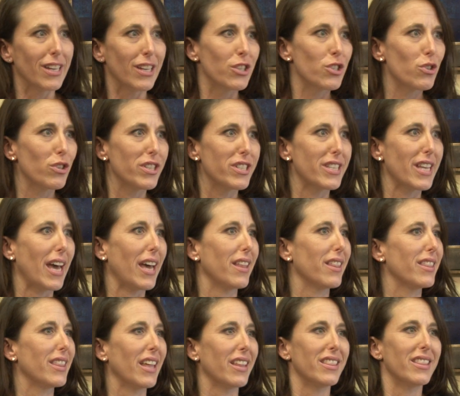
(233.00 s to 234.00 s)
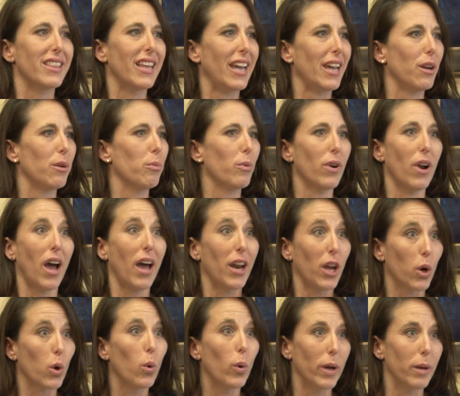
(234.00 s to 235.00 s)
injuries that, that they were not
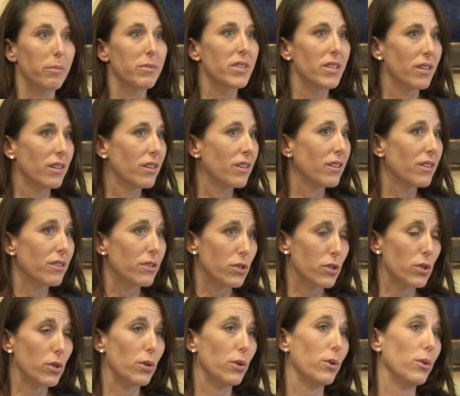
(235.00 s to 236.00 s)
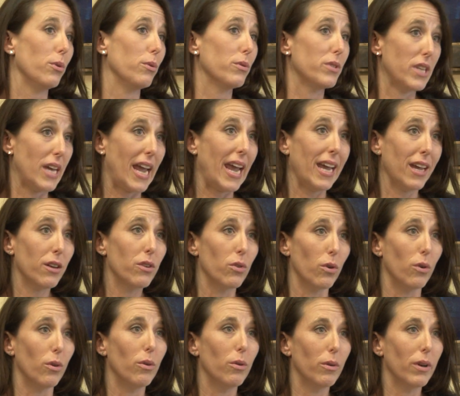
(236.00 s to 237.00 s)
equipped to, to
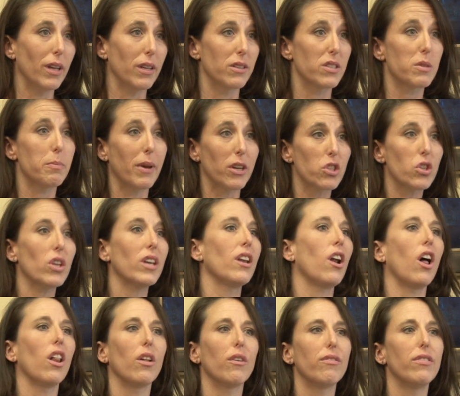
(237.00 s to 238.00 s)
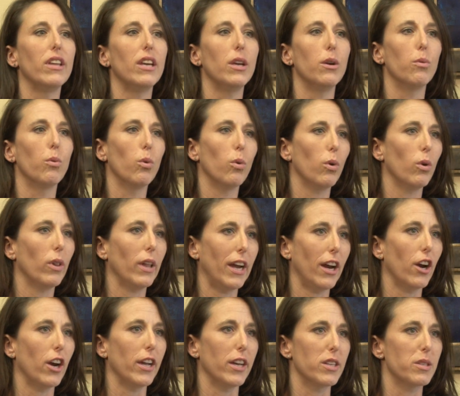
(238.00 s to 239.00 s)
handle, especially in all of the rural
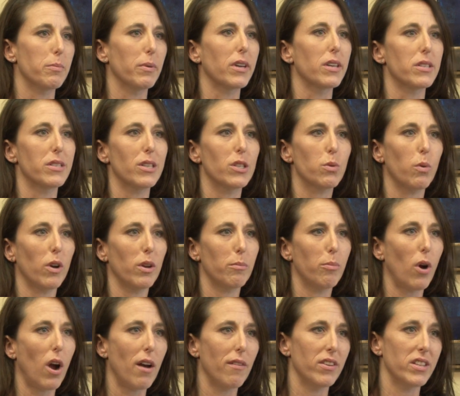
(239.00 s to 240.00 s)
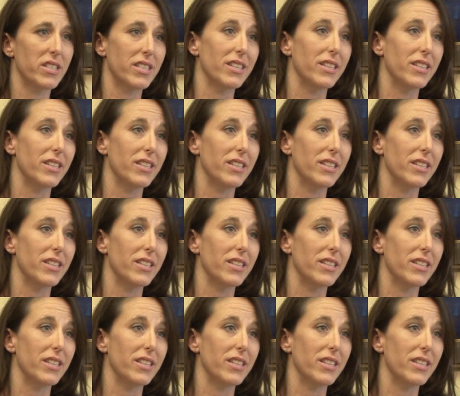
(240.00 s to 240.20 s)
areas. Because Sichuan province,